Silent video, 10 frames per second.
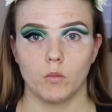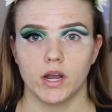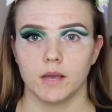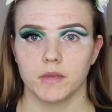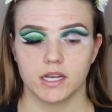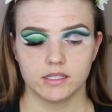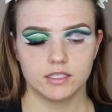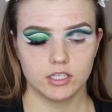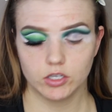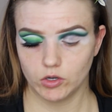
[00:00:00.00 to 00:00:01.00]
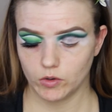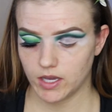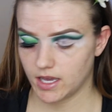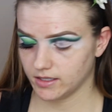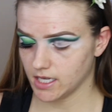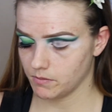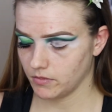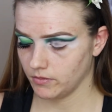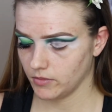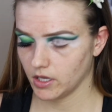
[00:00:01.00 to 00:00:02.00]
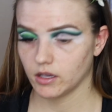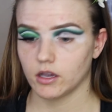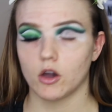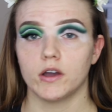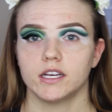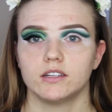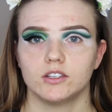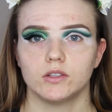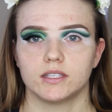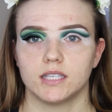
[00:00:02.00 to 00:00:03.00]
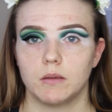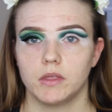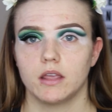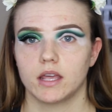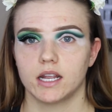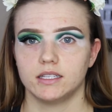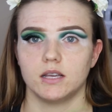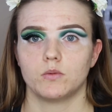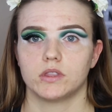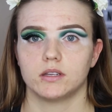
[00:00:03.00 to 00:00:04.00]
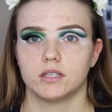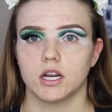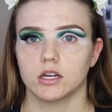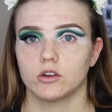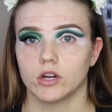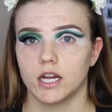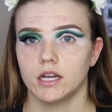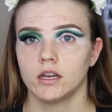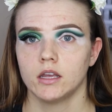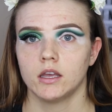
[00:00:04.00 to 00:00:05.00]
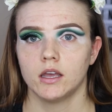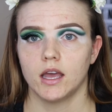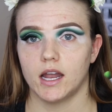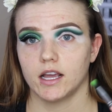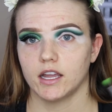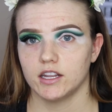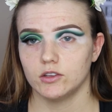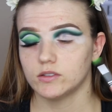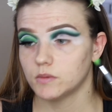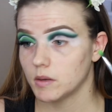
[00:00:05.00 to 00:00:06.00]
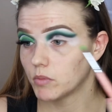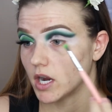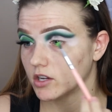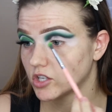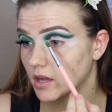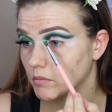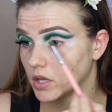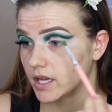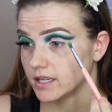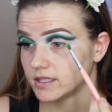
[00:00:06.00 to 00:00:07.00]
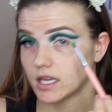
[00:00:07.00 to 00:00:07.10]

what I'm going to do is I'm going to do the same thing that I did with the dark green. And I'm going to use my brush and place